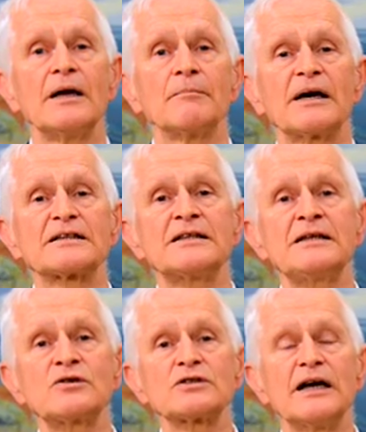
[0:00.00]

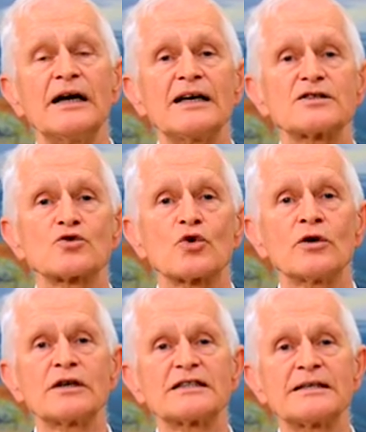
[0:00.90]
Martinus has
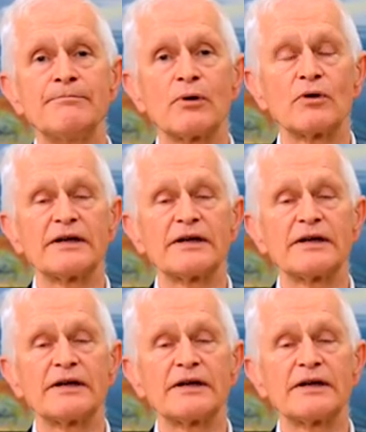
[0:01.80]
drawn a symbol.